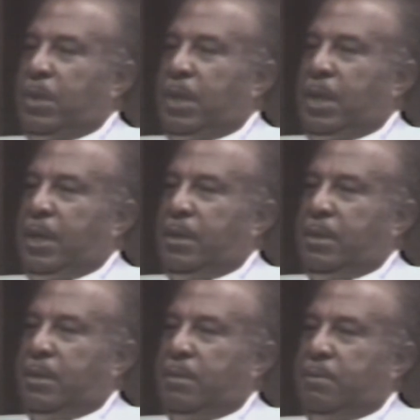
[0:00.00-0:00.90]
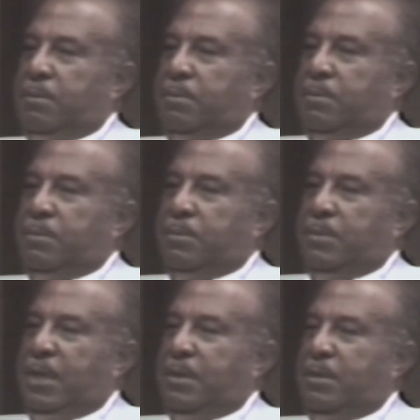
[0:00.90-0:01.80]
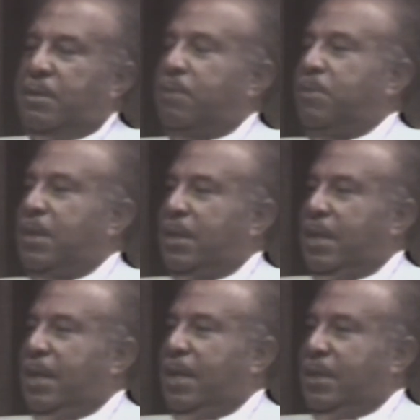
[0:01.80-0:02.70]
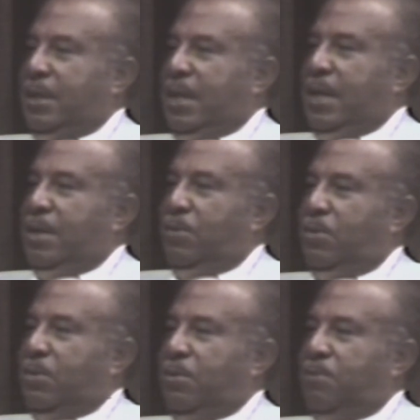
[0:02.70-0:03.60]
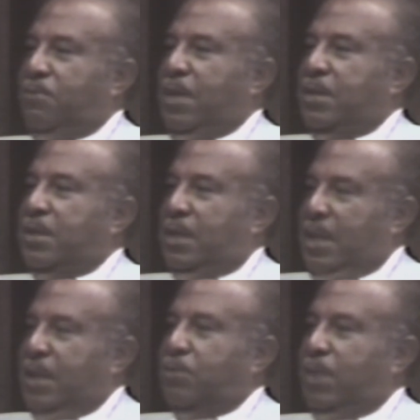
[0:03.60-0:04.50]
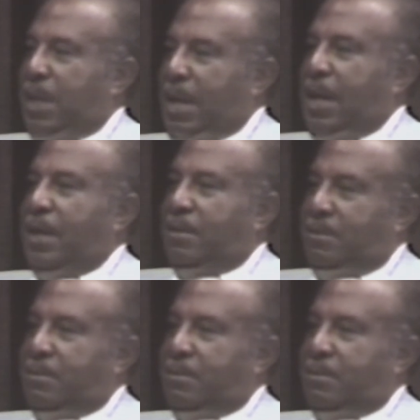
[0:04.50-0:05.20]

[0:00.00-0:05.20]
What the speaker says: And that could have been a headache that I didn't want to face unless we had